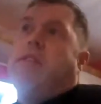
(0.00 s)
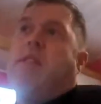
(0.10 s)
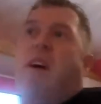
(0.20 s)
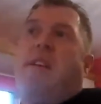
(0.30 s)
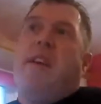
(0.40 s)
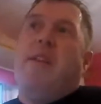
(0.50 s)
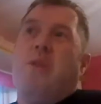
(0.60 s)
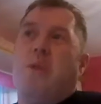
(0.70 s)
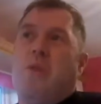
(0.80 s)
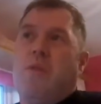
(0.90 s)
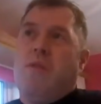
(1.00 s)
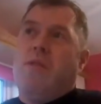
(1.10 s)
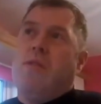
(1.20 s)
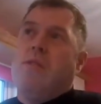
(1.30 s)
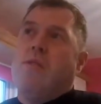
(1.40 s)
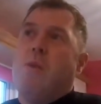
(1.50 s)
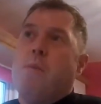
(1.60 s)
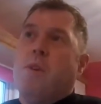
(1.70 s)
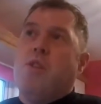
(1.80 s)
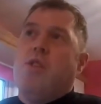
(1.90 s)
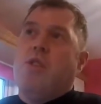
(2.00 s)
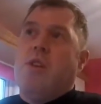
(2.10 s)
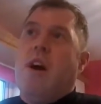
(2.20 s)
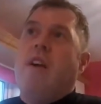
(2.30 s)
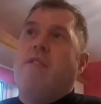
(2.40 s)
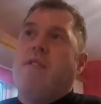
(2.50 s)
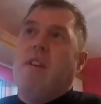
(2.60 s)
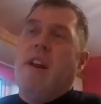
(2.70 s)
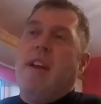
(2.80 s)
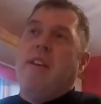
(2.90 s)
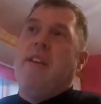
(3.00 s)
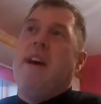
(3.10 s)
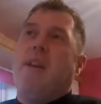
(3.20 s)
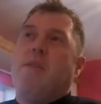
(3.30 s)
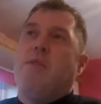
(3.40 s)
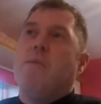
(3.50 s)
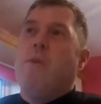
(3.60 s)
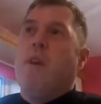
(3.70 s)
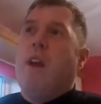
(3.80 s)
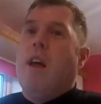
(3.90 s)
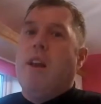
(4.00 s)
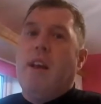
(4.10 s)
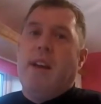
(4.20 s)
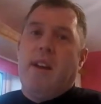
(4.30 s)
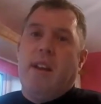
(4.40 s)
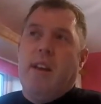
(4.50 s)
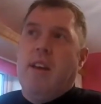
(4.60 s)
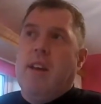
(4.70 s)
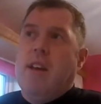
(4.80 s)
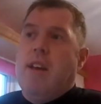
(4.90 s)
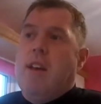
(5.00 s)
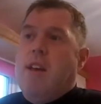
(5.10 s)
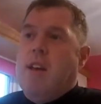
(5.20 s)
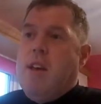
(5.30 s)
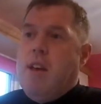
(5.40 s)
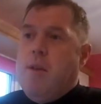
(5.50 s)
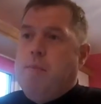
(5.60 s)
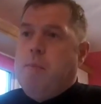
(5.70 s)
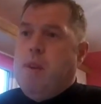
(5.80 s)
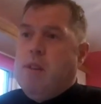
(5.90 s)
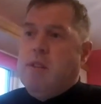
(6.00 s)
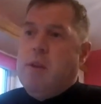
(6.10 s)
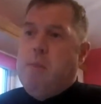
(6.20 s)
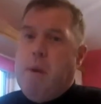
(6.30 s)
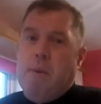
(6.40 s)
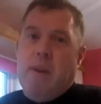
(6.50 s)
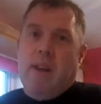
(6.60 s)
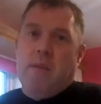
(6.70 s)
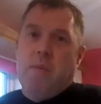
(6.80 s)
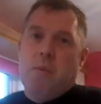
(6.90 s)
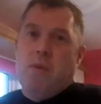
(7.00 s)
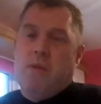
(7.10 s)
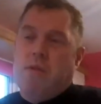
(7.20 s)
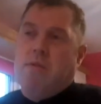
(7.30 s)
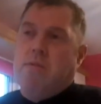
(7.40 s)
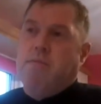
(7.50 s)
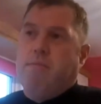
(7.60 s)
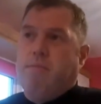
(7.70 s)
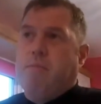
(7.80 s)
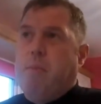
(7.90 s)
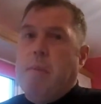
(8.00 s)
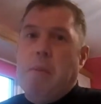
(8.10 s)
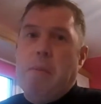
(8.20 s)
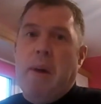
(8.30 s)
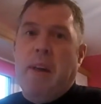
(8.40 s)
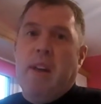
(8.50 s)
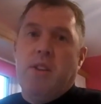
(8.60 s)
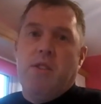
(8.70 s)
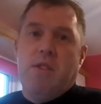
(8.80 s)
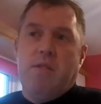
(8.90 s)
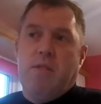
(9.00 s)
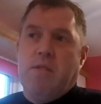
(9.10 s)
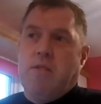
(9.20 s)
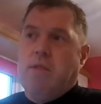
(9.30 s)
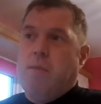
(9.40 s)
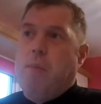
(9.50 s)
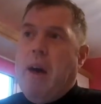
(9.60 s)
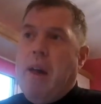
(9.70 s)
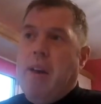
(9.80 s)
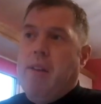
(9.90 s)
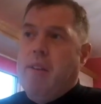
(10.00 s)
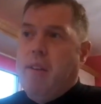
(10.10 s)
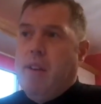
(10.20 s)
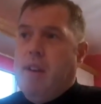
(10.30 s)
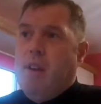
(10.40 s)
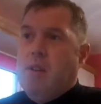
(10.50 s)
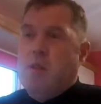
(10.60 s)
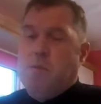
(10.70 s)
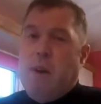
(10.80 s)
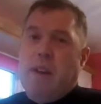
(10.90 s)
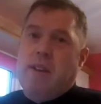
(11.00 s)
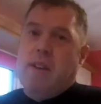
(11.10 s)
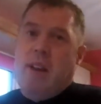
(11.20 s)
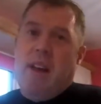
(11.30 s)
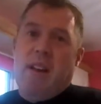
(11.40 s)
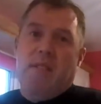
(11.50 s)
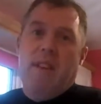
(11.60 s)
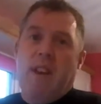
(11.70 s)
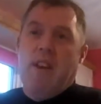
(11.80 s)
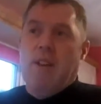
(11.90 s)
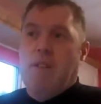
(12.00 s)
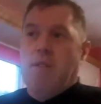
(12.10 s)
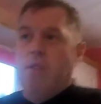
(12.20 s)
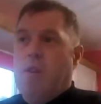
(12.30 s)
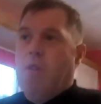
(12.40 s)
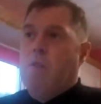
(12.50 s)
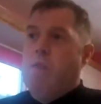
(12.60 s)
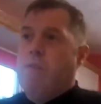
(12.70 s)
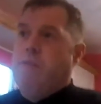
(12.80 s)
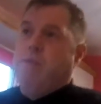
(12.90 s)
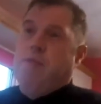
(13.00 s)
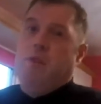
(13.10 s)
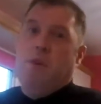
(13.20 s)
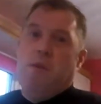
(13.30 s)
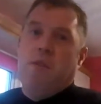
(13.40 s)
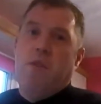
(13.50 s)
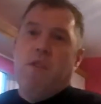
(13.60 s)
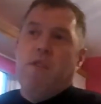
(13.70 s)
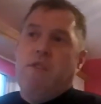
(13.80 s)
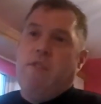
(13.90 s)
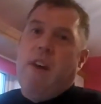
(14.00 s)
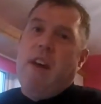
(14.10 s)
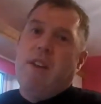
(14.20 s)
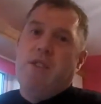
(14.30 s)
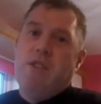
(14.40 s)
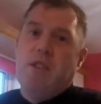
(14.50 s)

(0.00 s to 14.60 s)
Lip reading: not eat too much after late at night, which I'm doing a lot lately. I'd say probably like most people my age, just bad diet really. No fruit, no veg.